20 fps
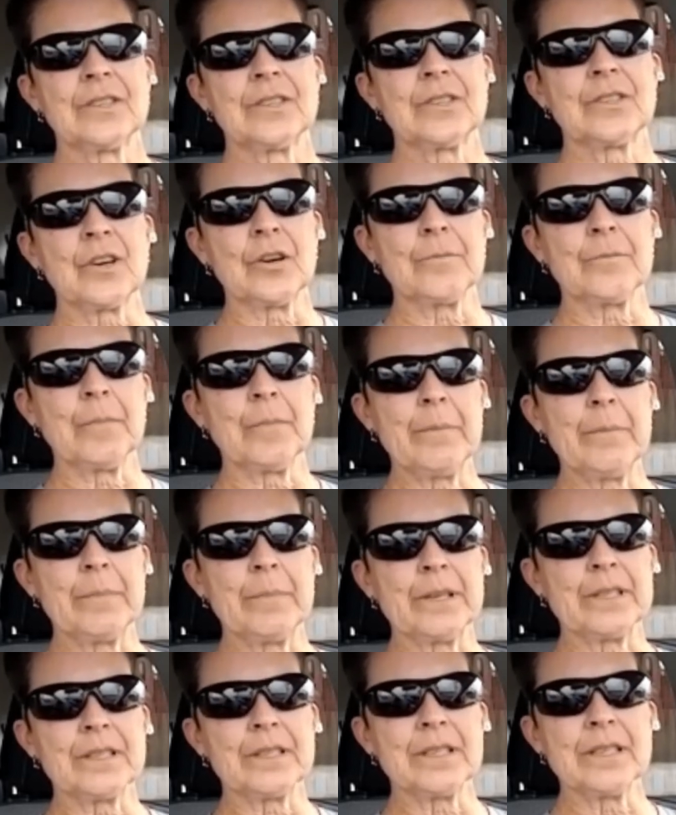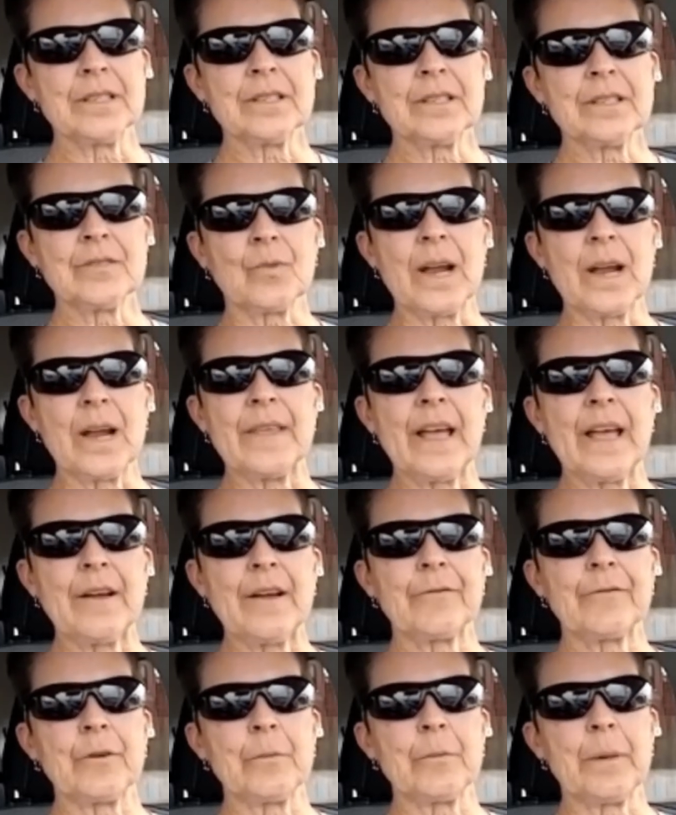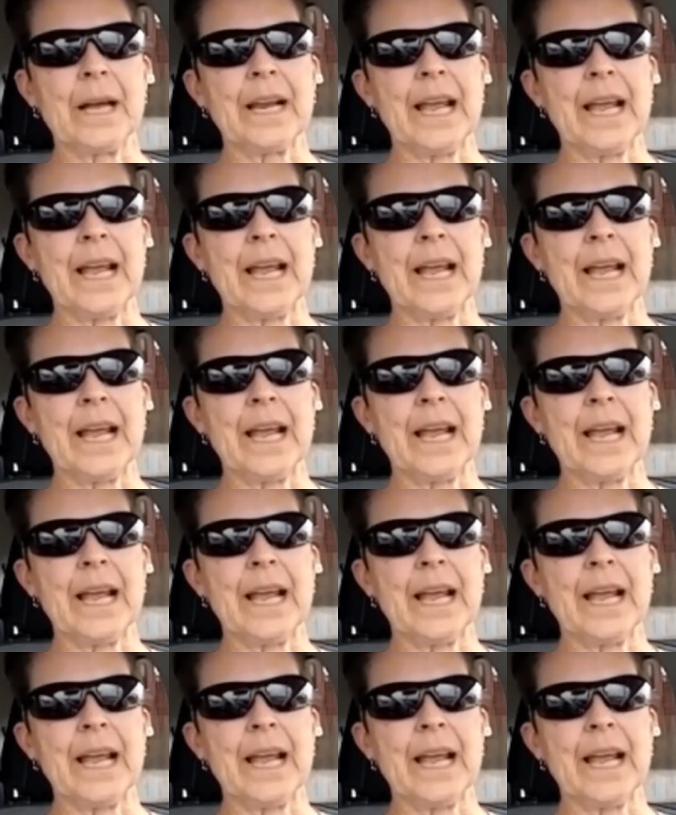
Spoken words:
started my business, ran that for about